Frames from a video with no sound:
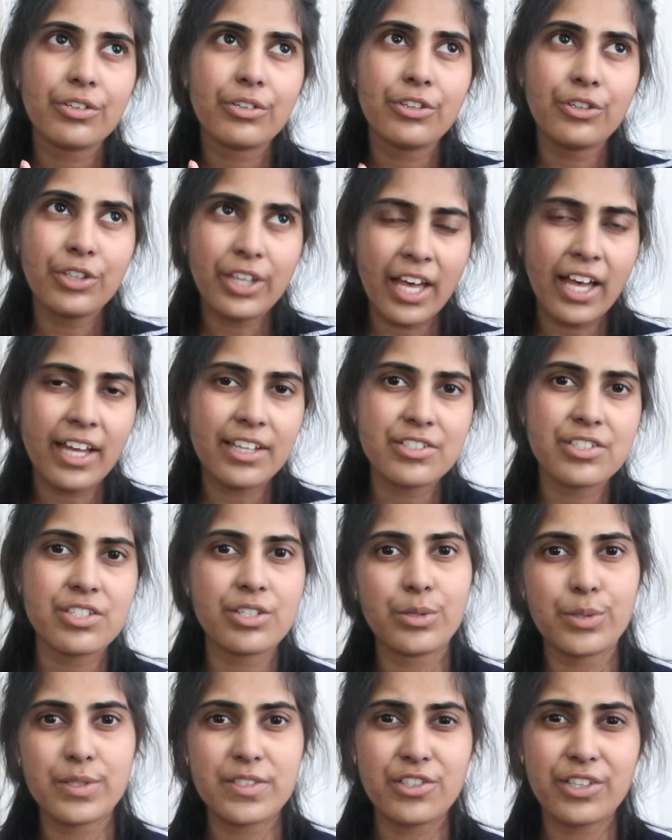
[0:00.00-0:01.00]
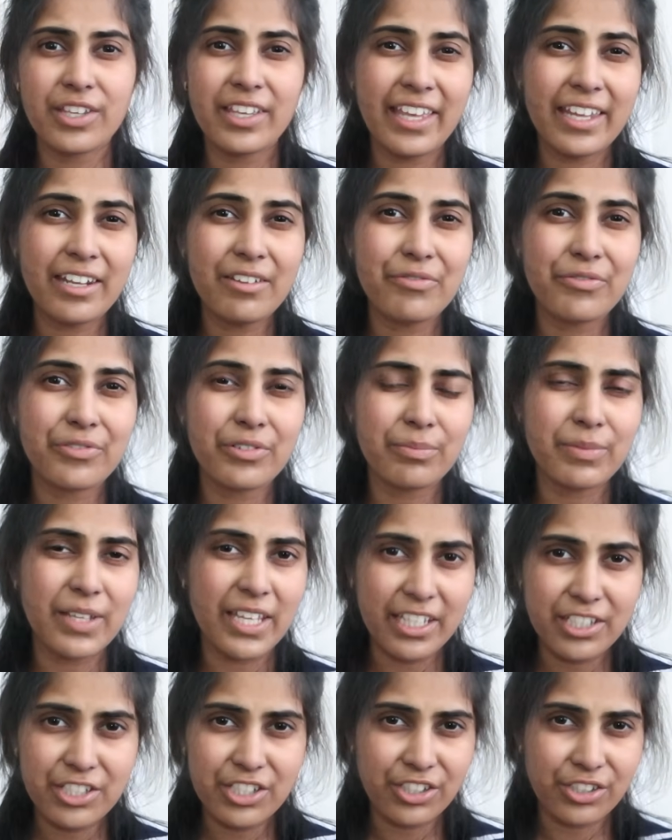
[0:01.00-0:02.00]
you can do is you can get it from the
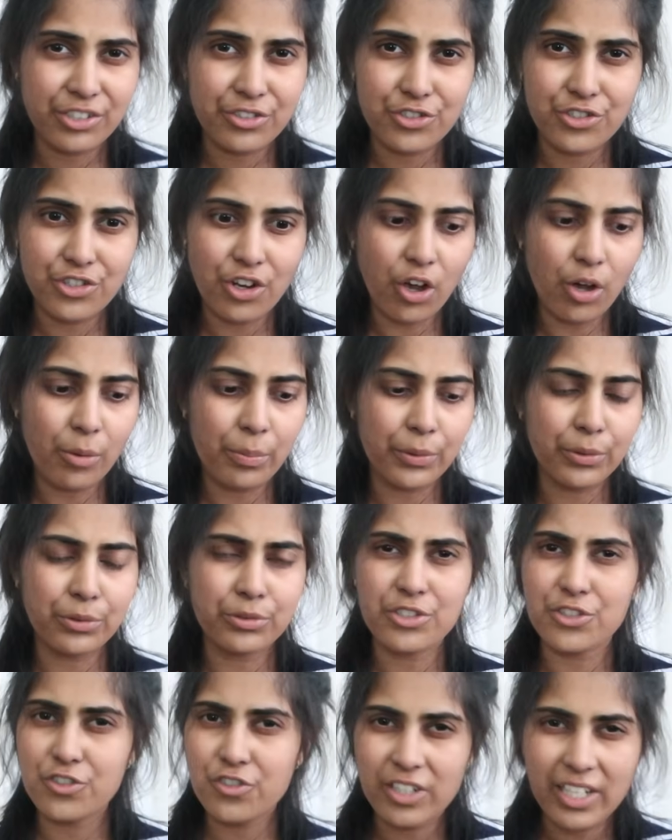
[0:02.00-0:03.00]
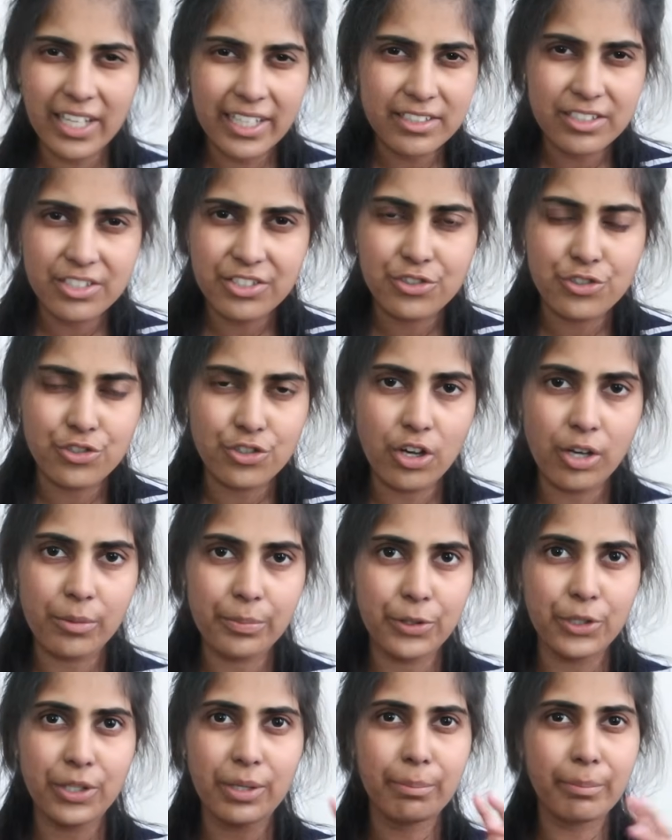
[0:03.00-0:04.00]
Indian shop or the Sri Lankan shop.
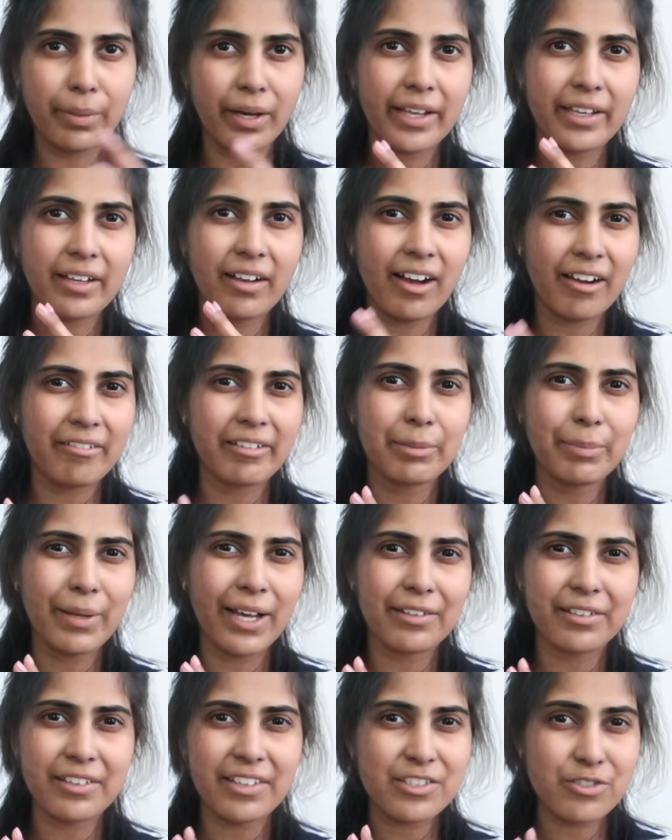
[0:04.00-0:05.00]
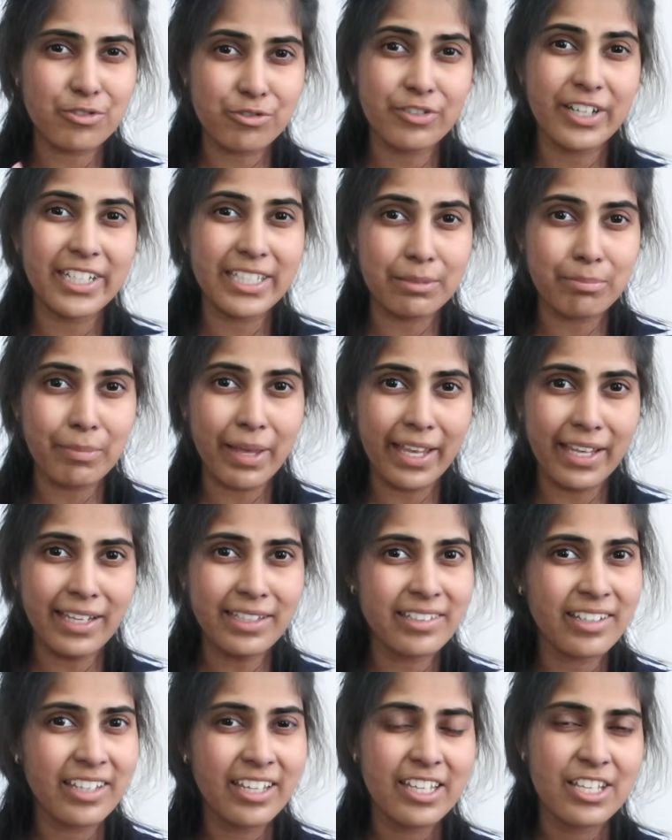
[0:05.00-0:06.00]
You can buy curry powder that's already
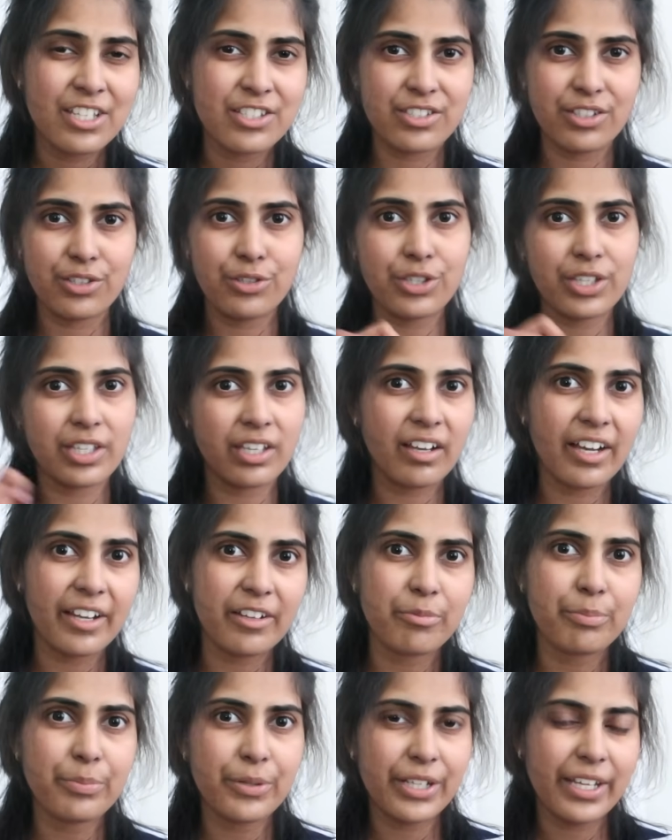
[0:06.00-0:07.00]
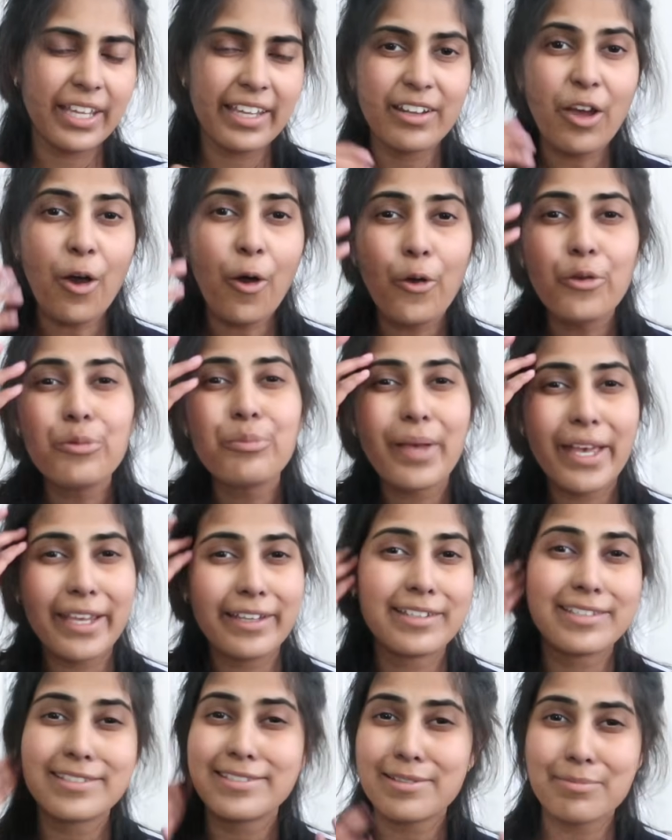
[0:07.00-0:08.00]
made, so you can kind of put it in.
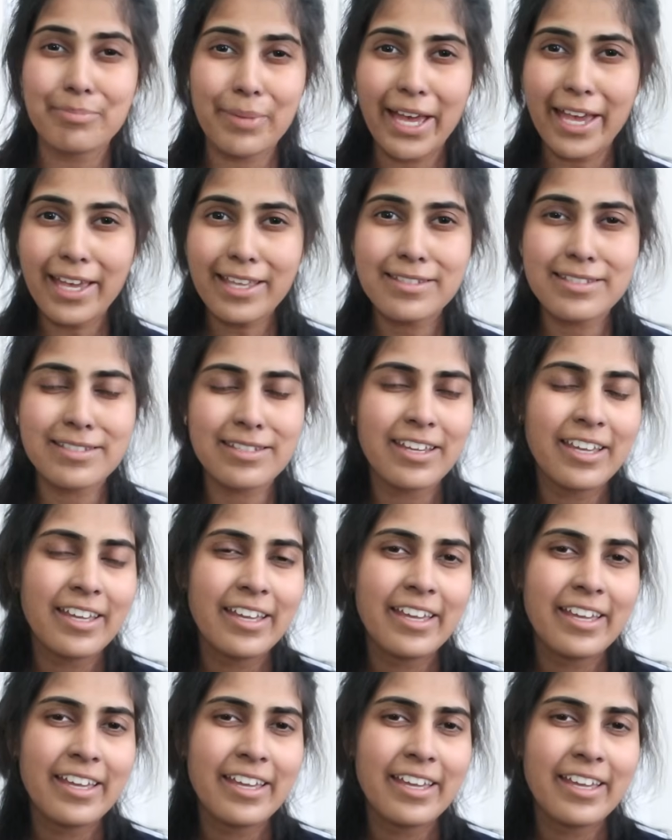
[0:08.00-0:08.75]
Homemade is the best.